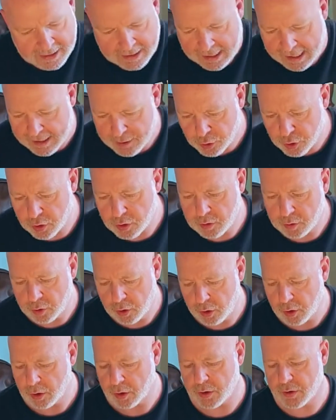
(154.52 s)
It just
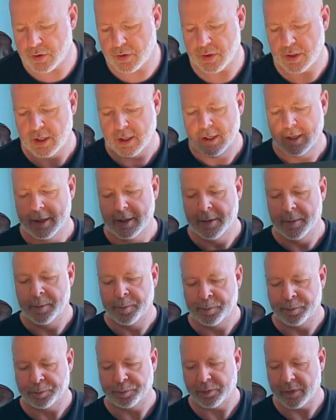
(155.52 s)
looks,
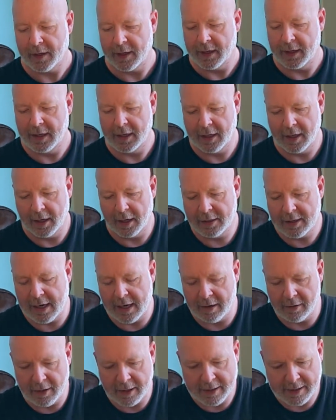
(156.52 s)

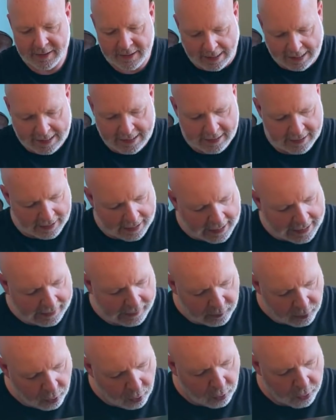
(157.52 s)
dare I say it, it
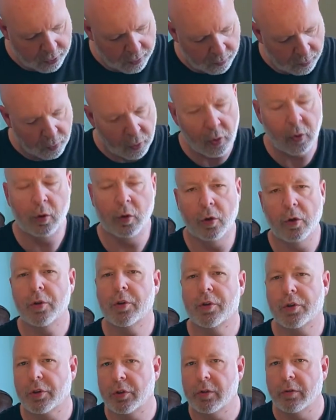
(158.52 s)
looks more
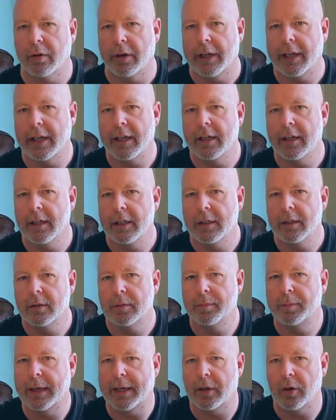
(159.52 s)
luxury
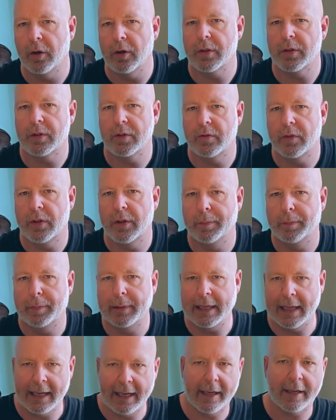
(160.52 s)
because of the
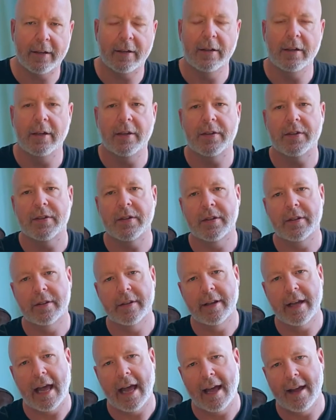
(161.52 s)
blackness and
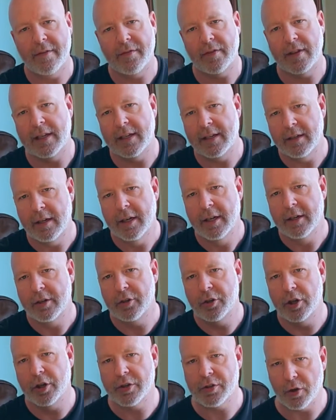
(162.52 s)
the
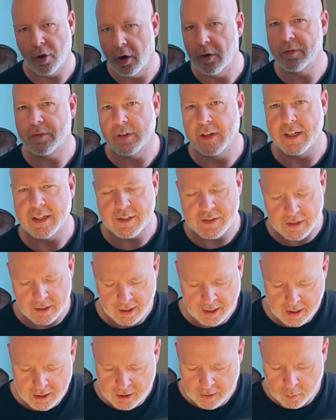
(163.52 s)
heaviness of it,
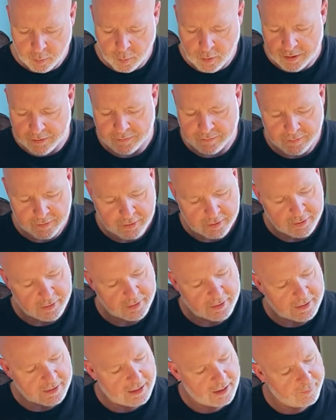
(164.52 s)
with
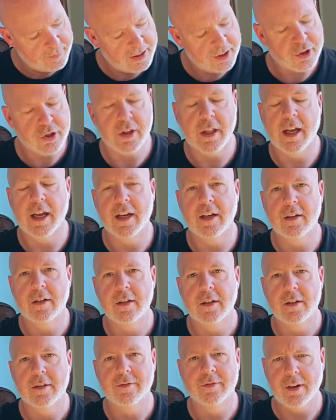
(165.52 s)
the image then
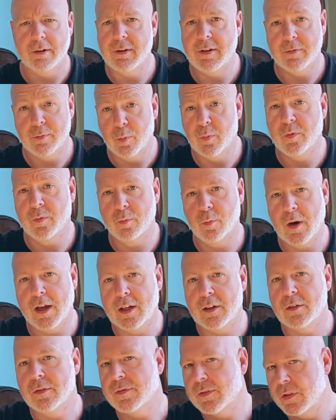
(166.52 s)
very
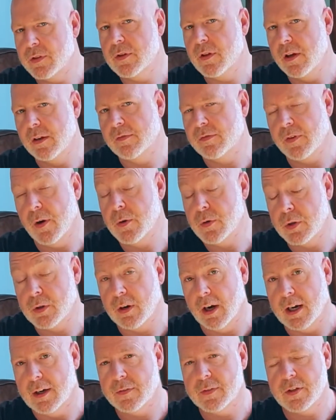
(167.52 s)
well
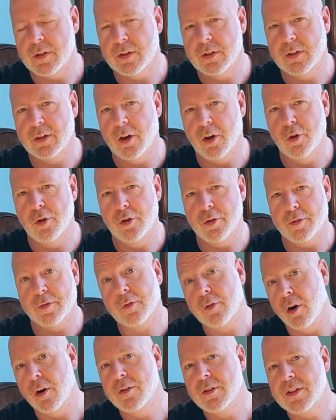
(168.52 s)
photographed on the
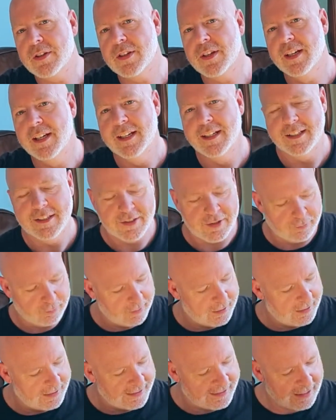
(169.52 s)
front to
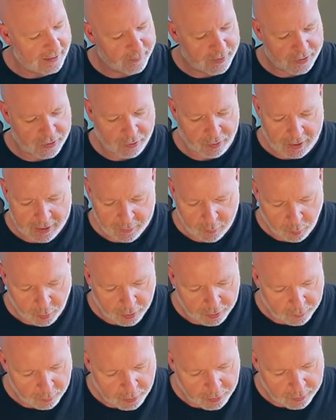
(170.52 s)
really demonstrate what
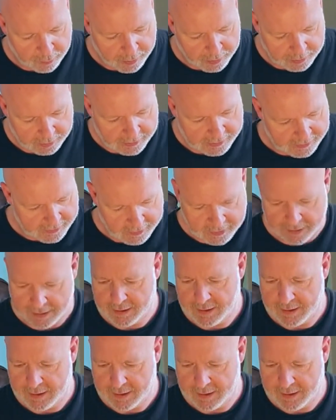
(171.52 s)
the model is.